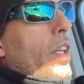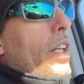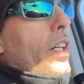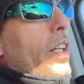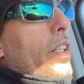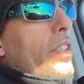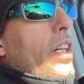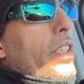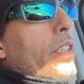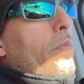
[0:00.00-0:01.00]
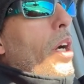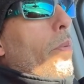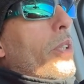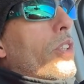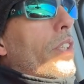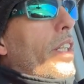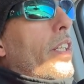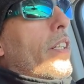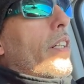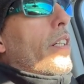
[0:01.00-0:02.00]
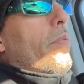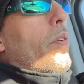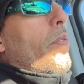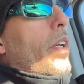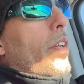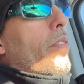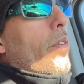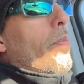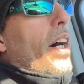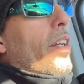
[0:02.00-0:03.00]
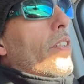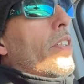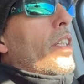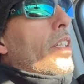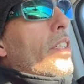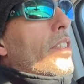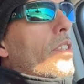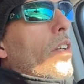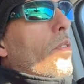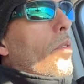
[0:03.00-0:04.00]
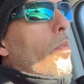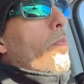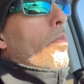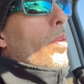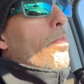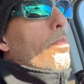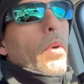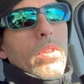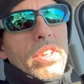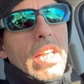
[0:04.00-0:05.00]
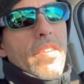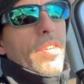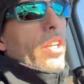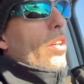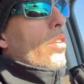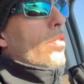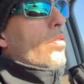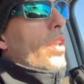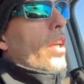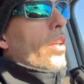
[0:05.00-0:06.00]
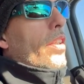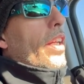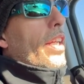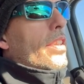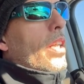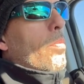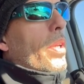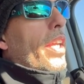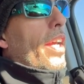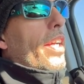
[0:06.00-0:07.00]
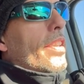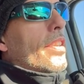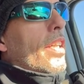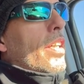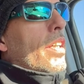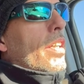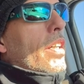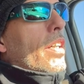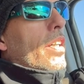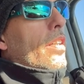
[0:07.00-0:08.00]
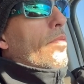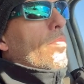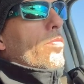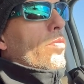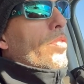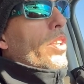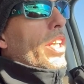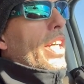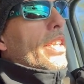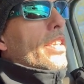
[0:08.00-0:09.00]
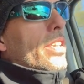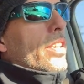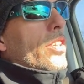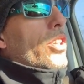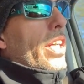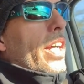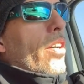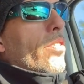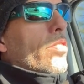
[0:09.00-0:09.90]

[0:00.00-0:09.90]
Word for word: uh, custom carpentry um, when we remodel. So we'll, we'll, post that video here in the next couple of days um, for you guys to check out.